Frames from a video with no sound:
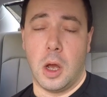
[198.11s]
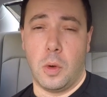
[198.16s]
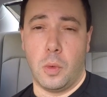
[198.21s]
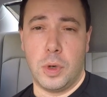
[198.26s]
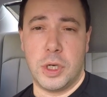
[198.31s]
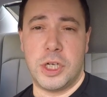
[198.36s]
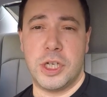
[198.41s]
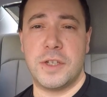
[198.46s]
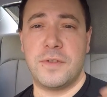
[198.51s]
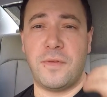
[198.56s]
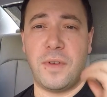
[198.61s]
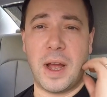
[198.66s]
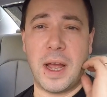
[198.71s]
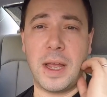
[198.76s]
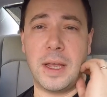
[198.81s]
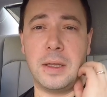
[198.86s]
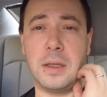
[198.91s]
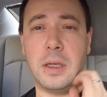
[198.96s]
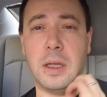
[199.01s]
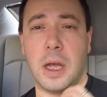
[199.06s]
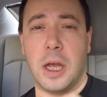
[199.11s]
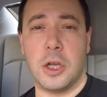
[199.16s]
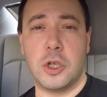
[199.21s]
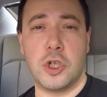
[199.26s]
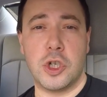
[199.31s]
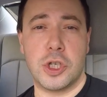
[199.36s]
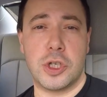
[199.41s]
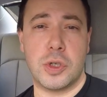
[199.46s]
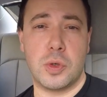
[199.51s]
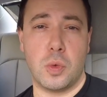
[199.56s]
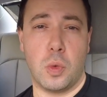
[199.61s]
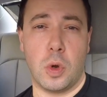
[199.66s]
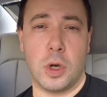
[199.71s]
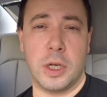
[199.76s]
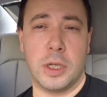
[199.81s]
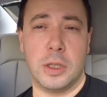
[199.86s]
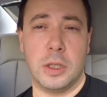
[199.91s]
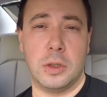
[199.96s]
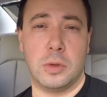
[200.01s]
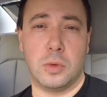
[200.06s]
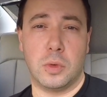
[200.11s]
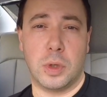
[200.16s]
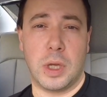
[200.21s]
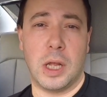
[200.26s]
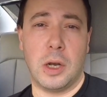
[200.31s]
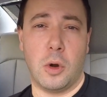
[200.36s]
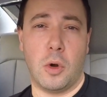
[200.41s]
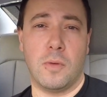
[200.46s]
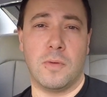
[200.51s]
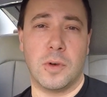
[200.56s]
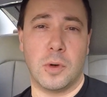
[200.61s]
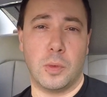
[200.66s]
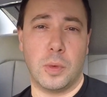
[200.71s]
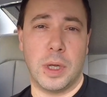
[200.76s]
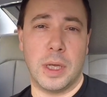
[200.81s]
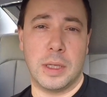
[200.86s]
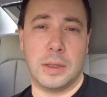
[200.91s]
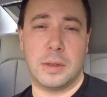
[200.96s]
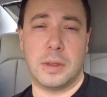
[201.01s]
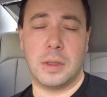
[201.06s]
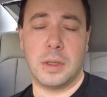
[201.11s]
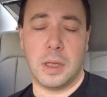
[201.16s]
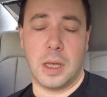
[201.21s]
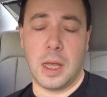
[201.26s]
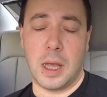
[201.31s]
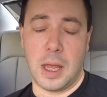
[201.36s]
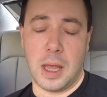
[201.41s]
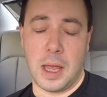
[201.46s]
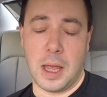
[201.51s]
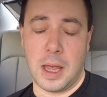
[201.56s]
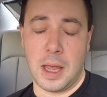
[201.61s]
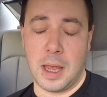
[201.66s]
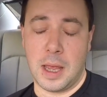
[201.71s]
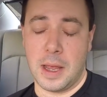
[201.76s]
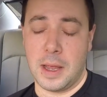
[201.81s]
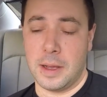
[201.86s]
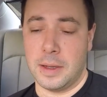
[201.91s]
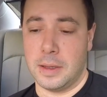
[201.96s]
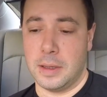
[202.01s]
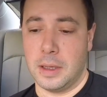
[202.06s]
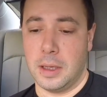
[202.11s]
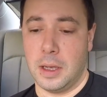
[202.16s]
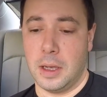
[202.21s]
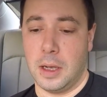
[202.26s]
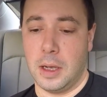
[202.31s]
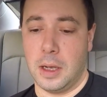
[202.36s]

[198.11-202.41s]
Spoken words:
Which is fine, I just wanted it to get over with. And